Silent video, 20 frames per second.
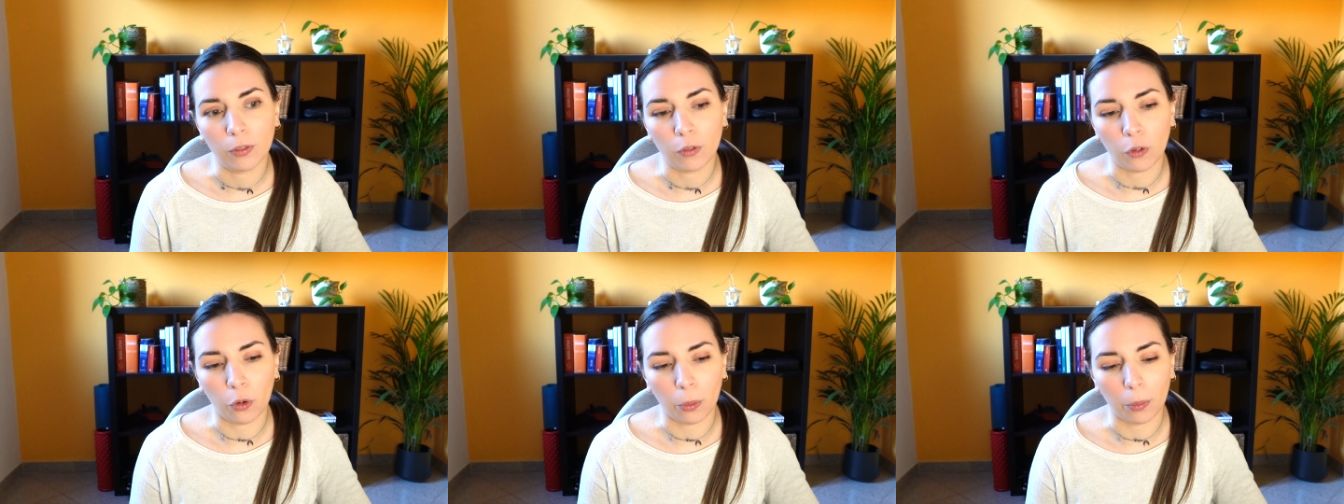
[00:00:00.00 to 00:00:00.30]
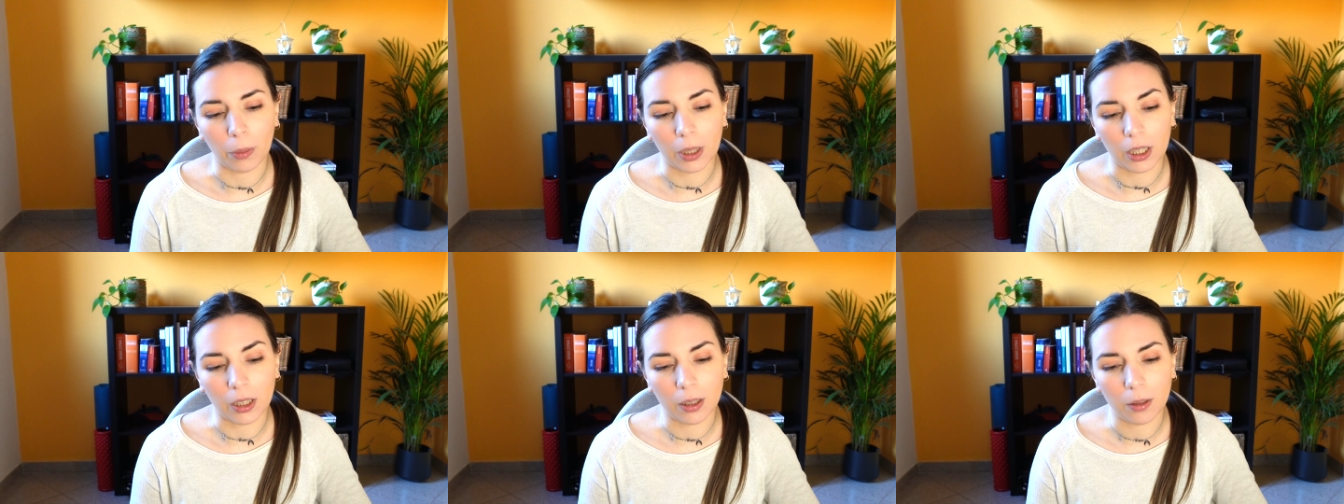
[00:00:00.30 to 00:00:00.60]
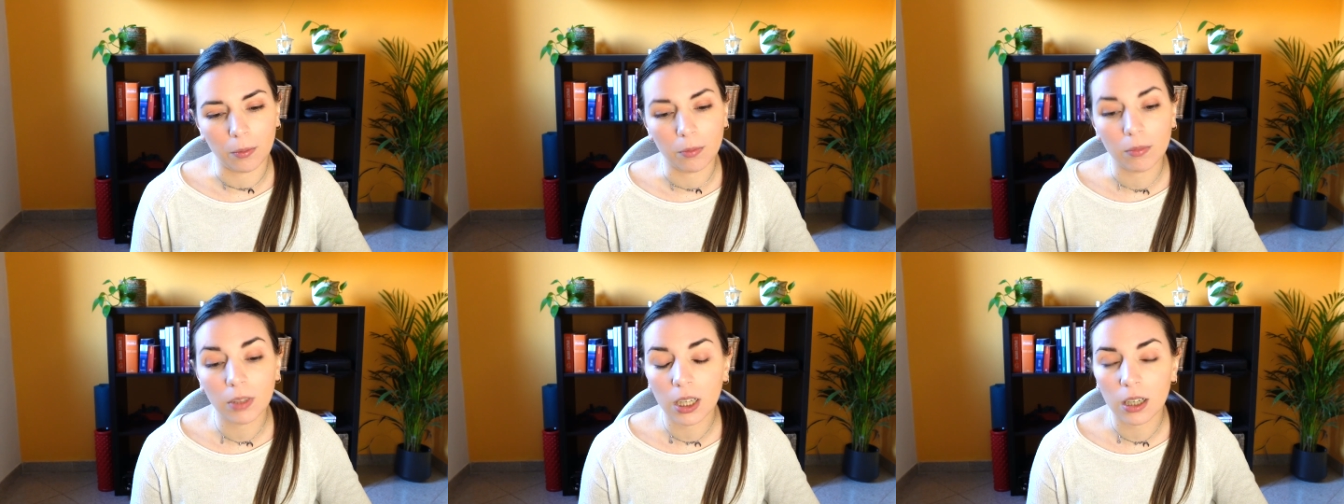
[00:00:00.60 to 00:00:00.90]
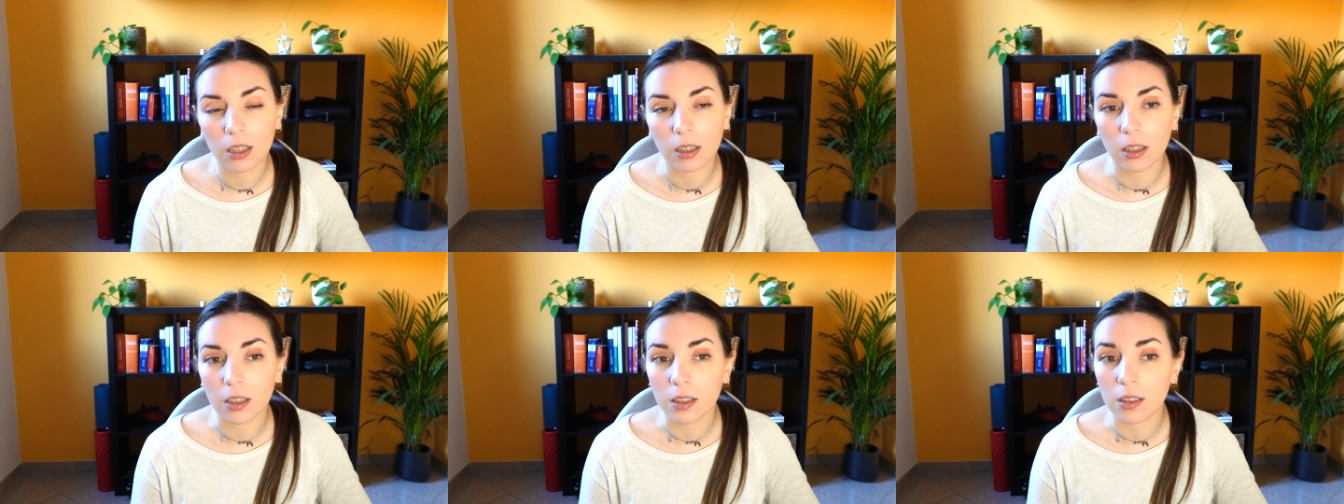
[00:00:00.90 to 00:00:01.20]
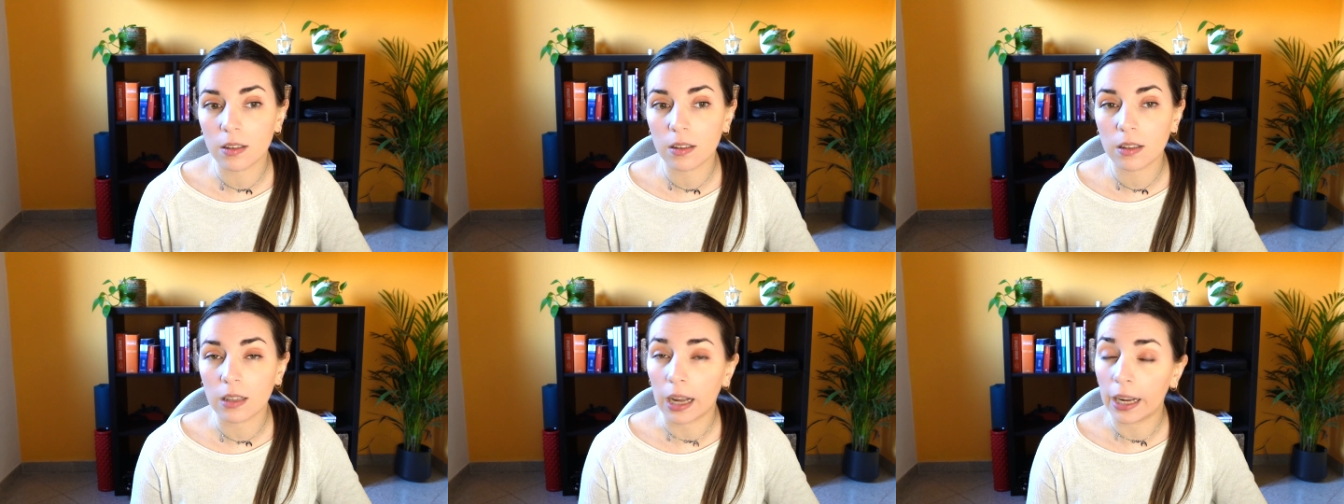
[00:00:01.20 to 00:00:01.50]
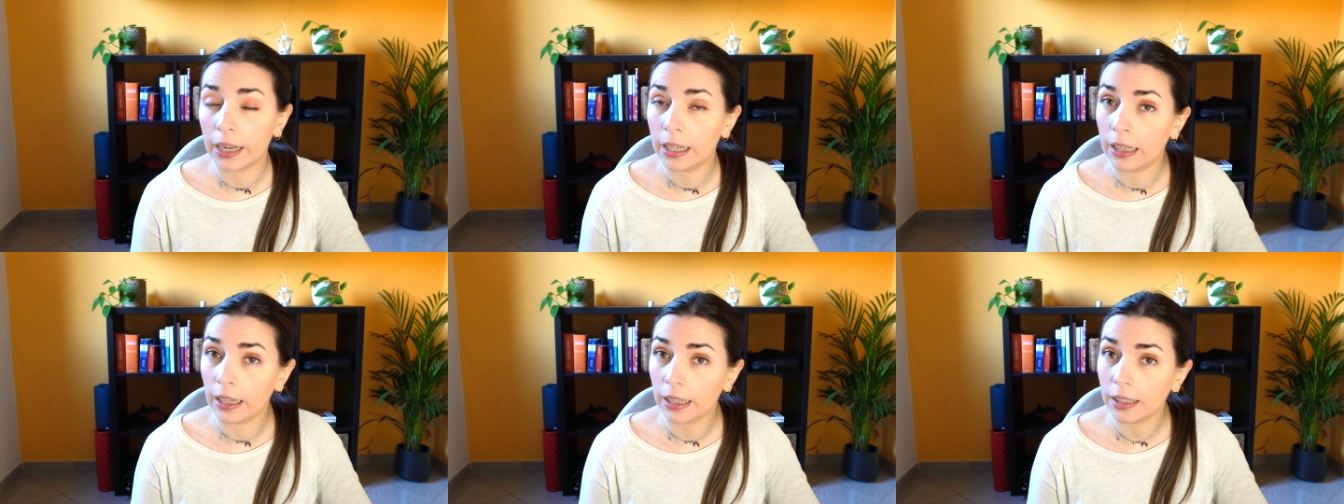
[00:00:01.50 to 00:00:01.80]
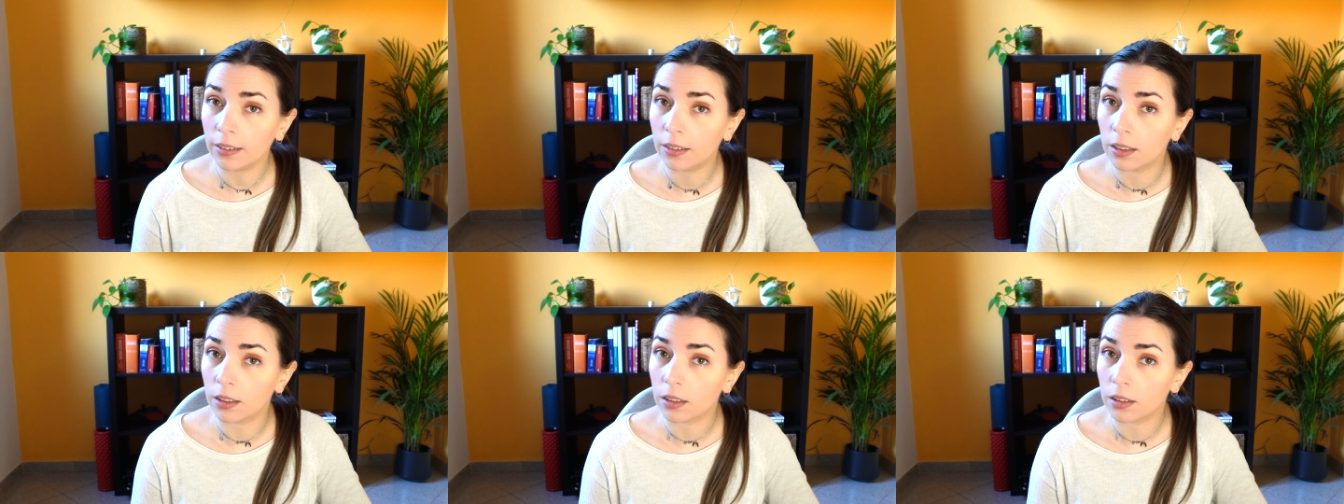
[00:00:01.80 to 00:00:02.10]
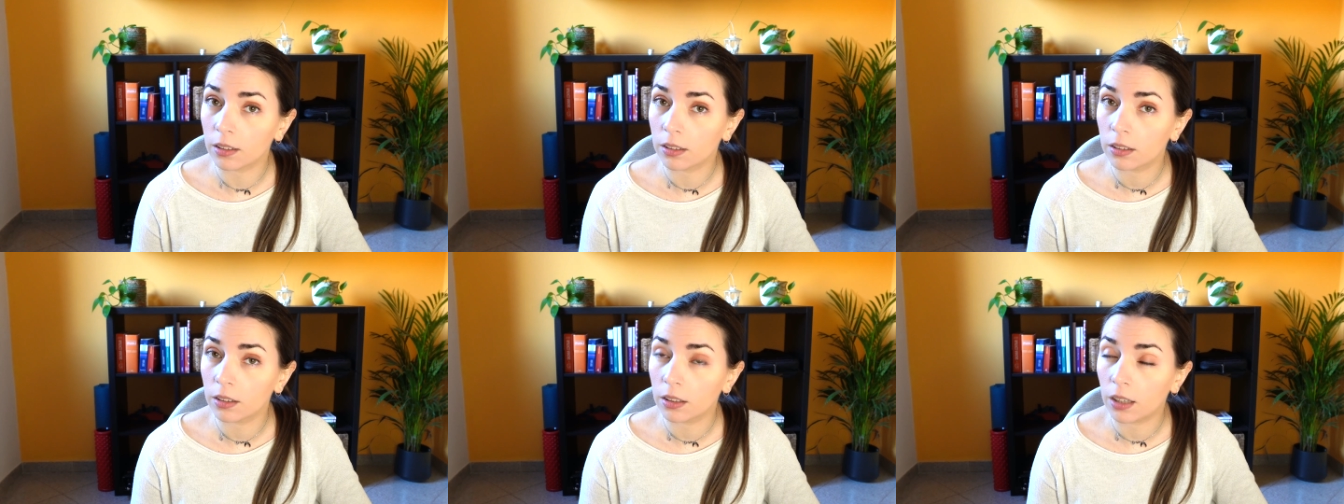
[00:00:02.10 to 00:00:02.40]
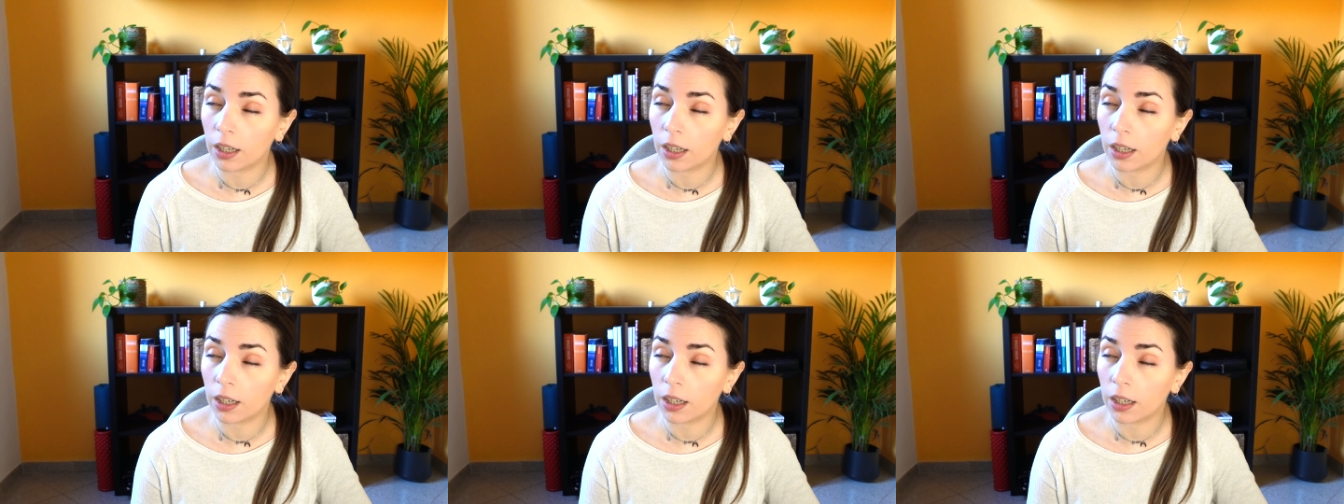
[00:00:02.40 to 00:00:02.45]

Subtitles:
for me because I liked it.